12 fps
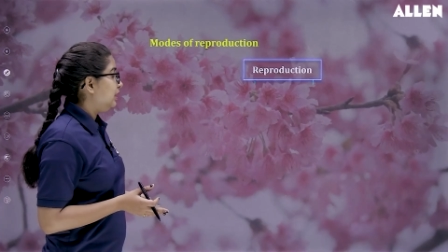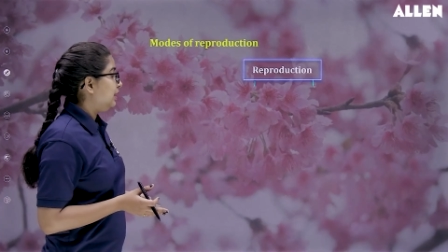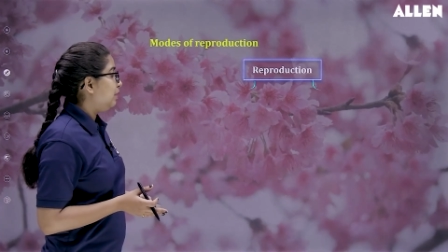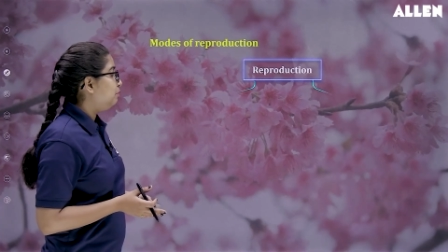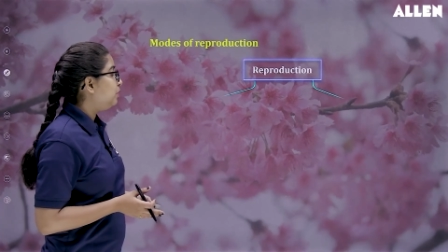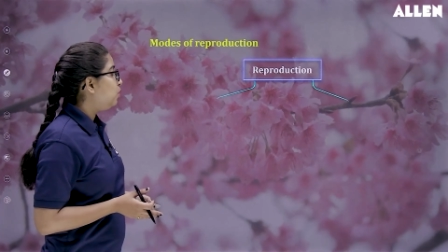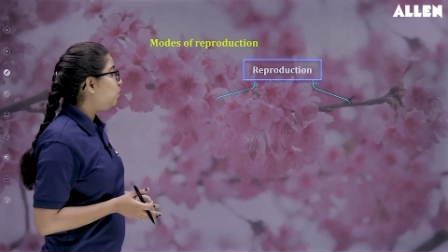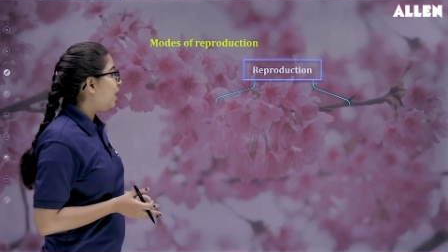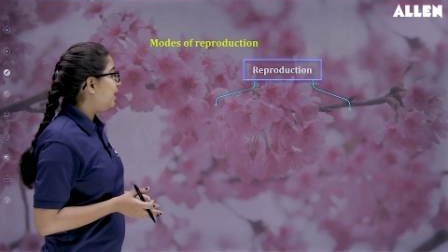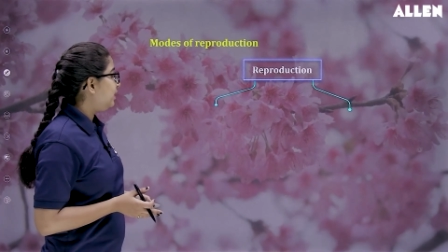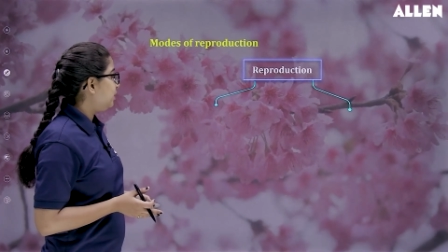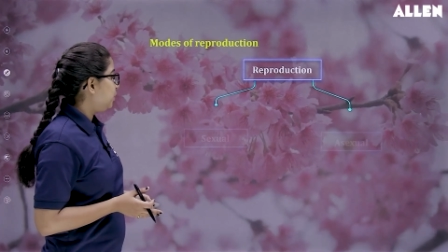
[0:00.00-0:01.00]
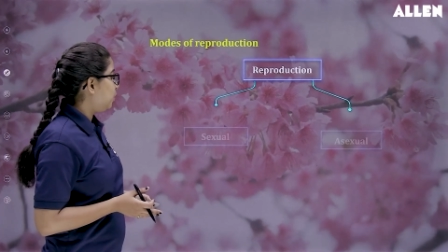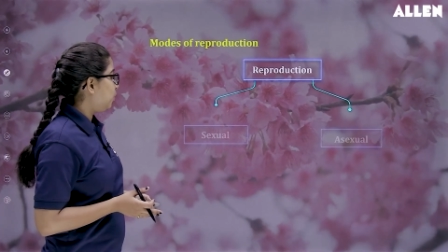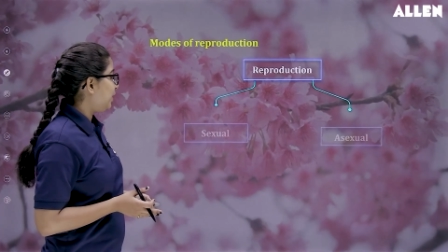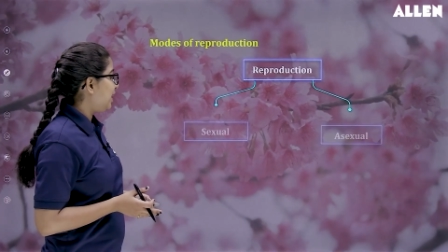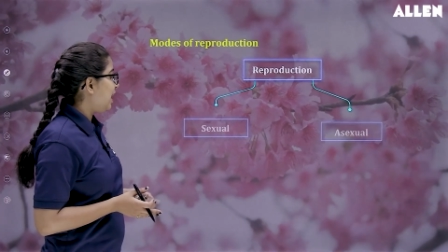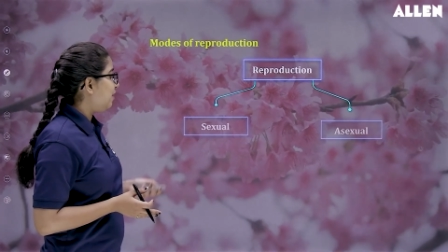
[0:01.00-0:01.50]
Number one,
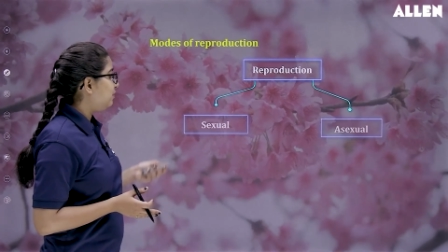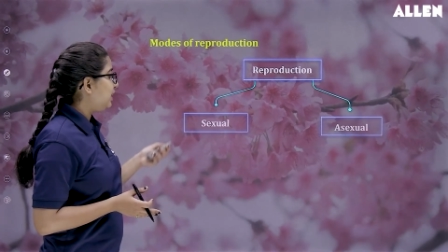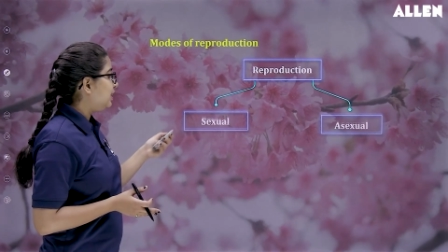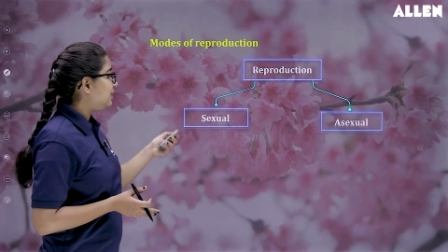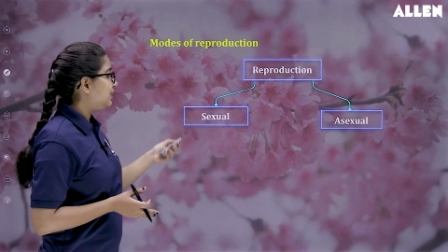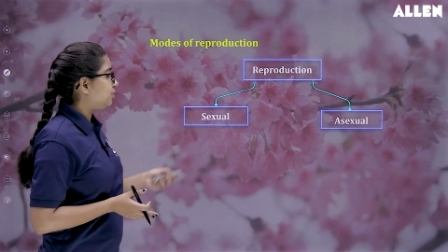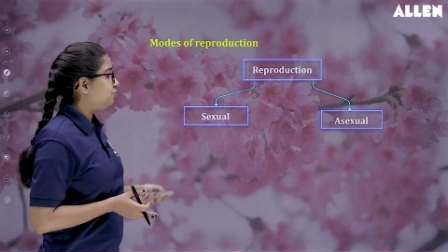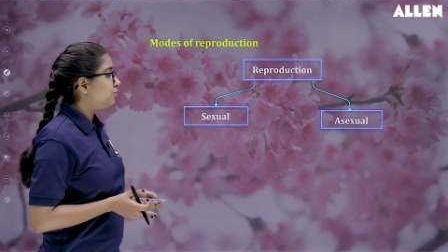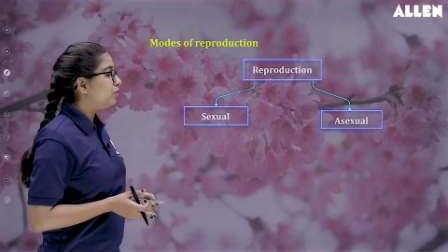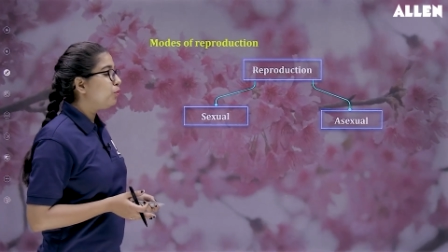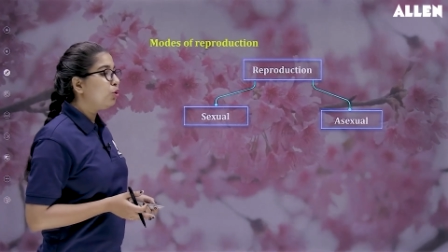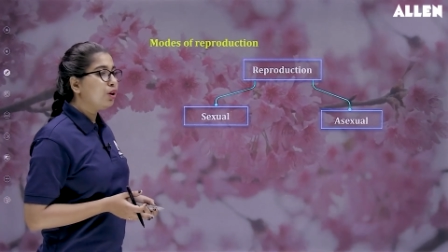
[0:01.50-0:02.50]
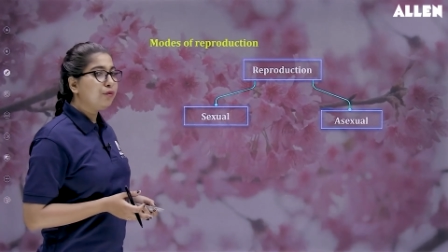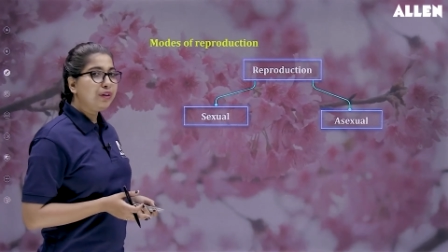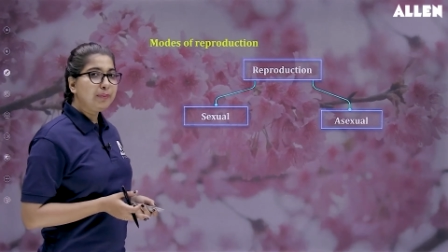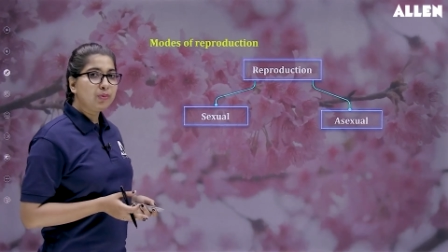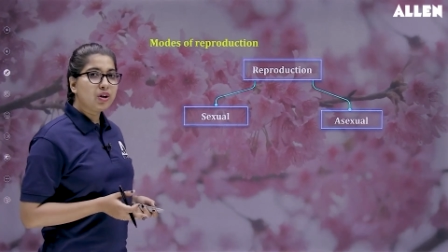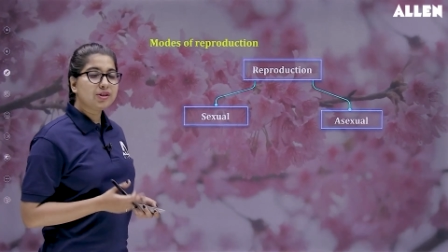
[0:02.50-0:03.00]
we have the sexual mode of
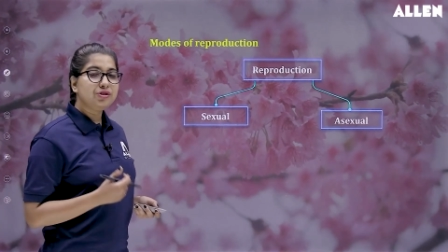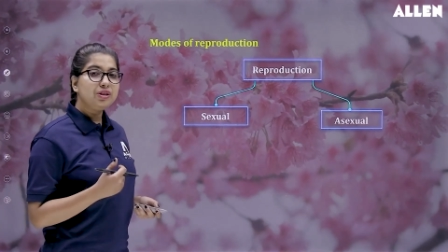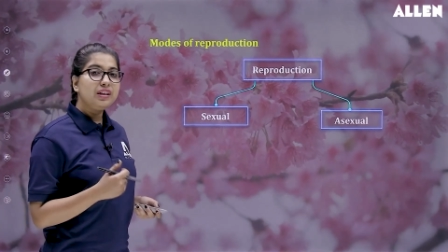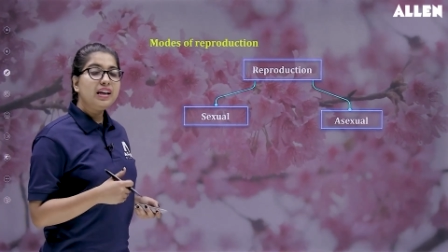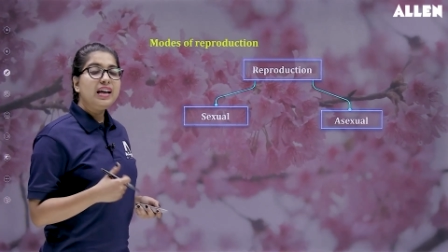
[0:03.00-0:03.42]
reproduction,